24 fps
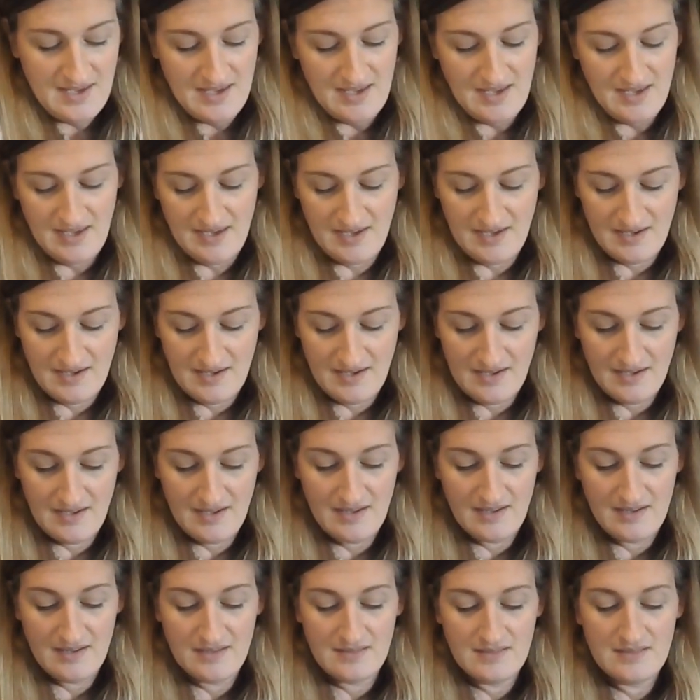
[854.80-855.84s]

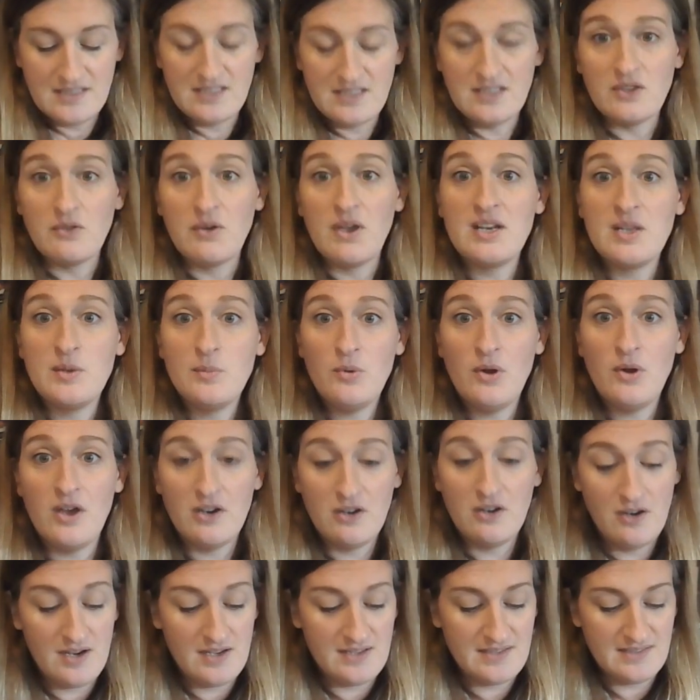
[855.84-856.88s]
And any
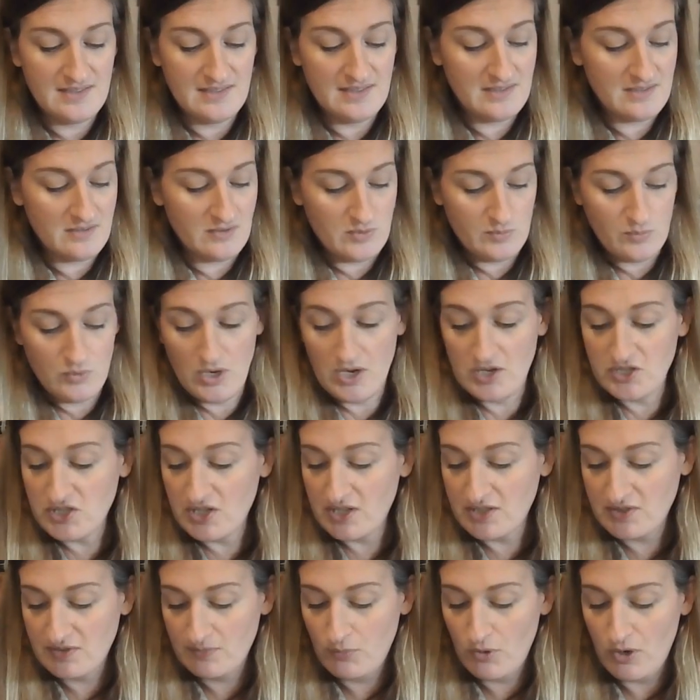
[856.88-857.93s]
progress is good
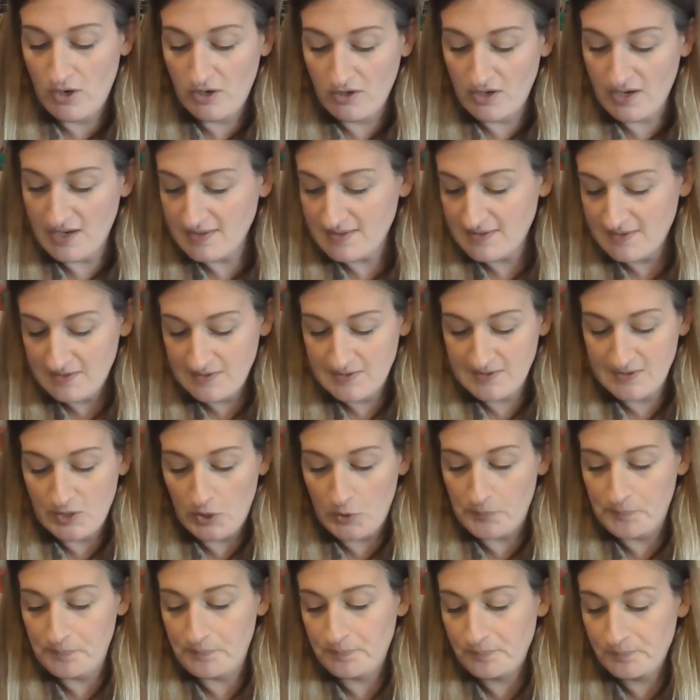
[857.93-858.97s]
progress.
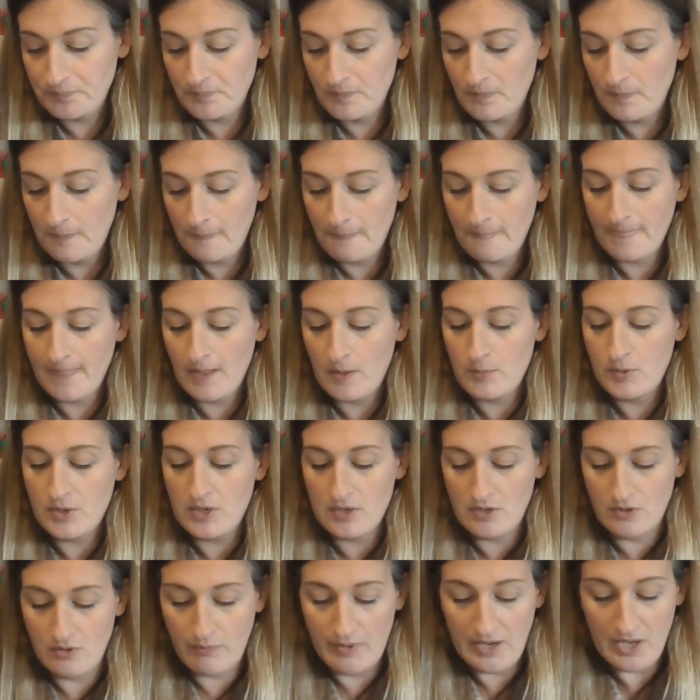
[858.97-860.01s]
So put
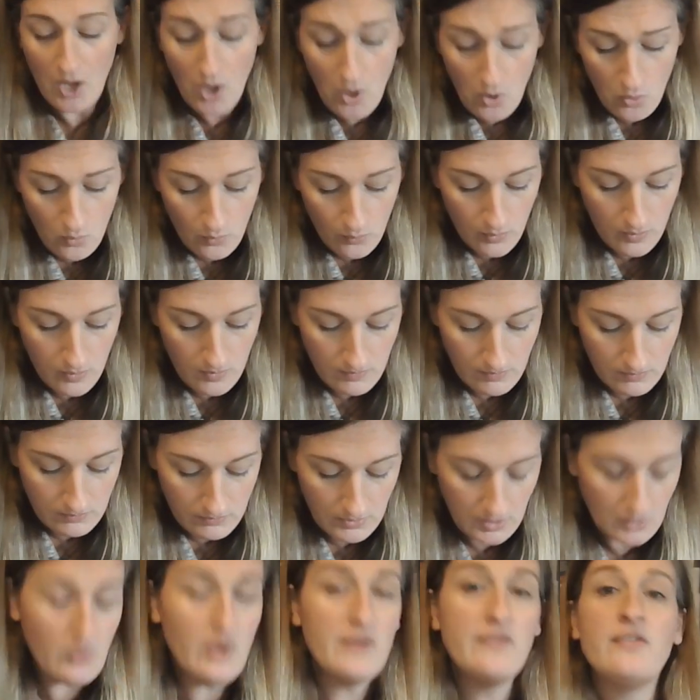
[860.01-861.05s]
her away. Oh,
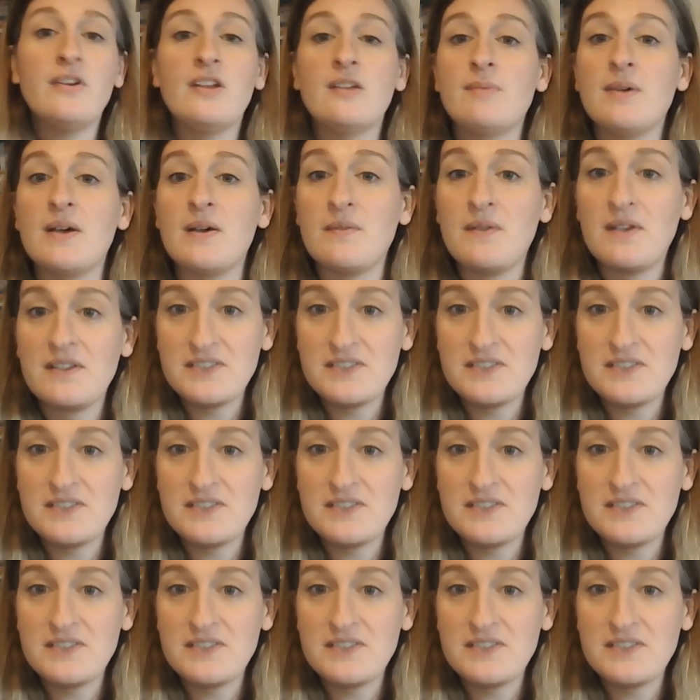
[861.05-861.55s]
I forgot about.